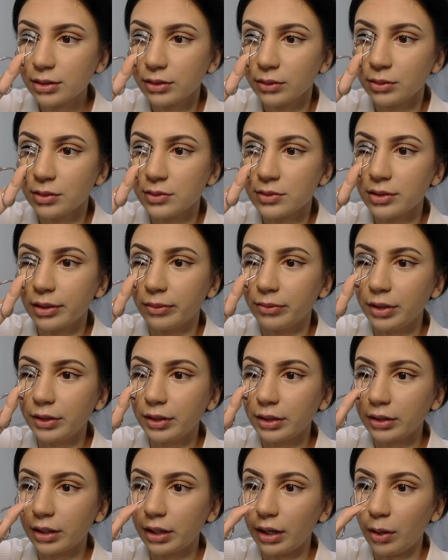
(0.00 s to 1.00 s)
It was
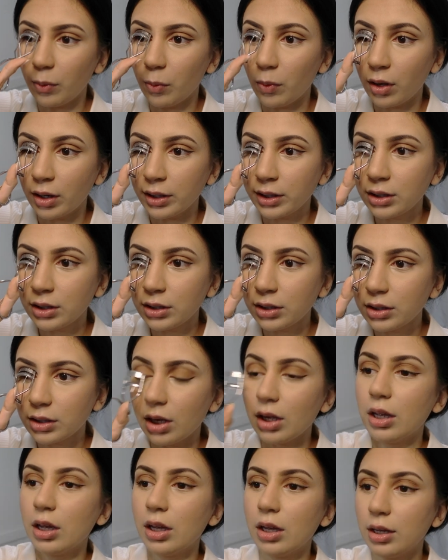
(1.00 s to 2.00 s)
everything that I wanted,
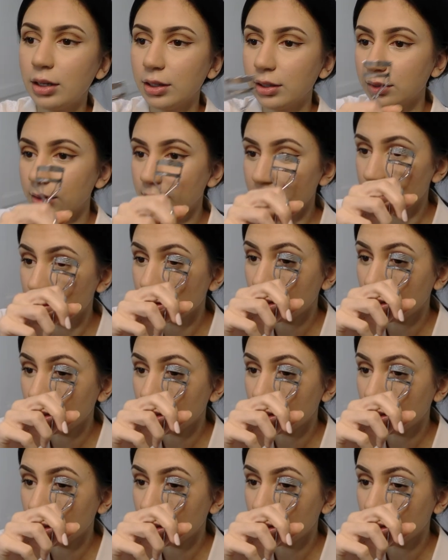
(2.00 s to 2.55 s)
and